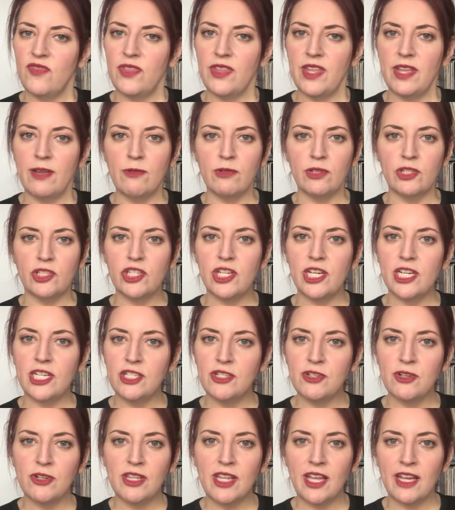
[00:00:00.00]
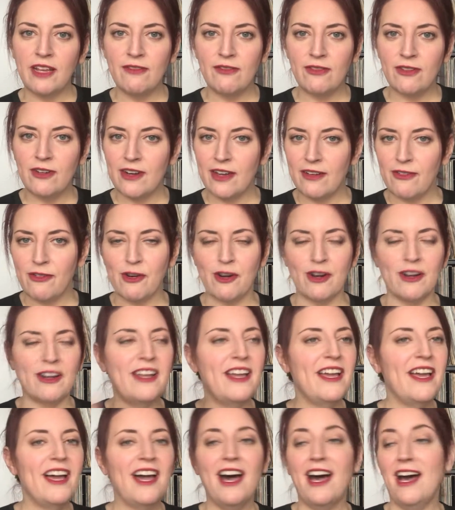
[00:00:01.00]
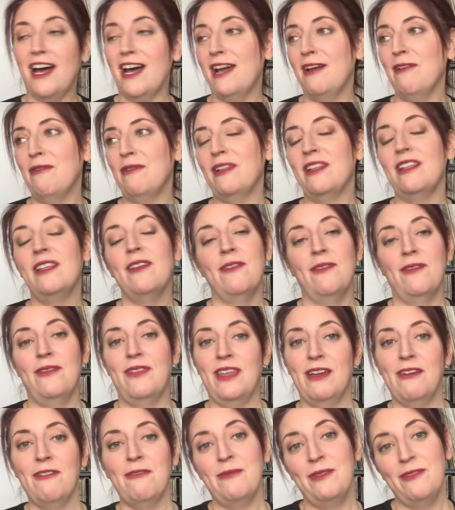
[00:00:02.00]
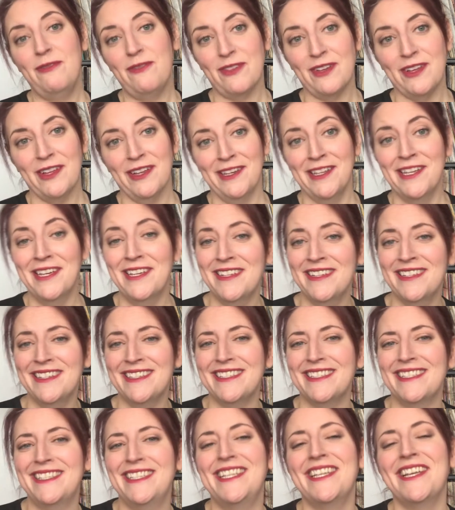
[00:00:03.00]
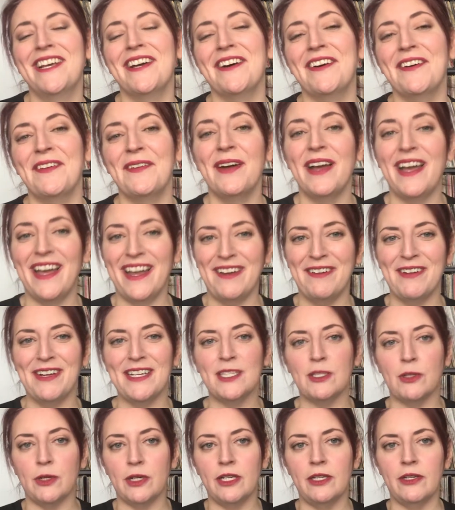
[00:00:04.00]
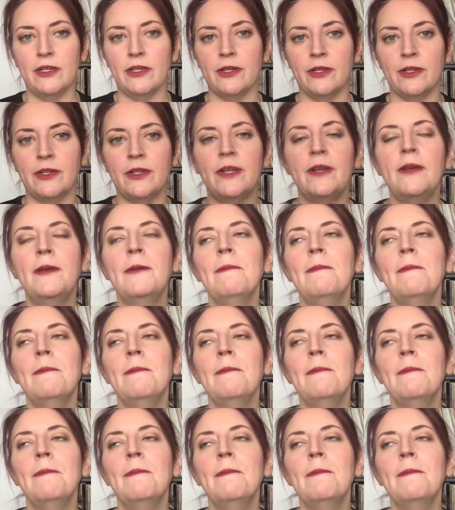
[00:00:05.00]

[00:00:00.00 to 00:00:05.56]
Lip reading: They will change your life forever. That would be fun. So anyway, sorry, nerd.